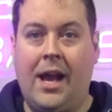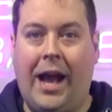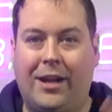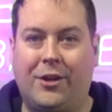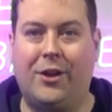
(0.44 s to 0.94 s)

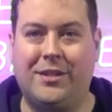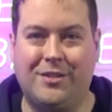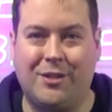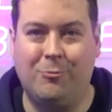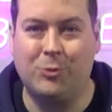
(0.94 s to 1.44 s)
Hello guys
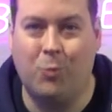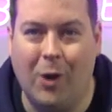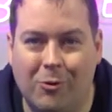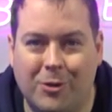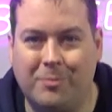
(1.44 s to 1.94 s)
and dolls,
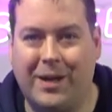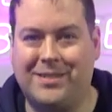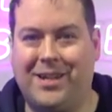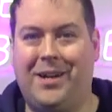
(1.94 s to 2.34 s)
welcome back to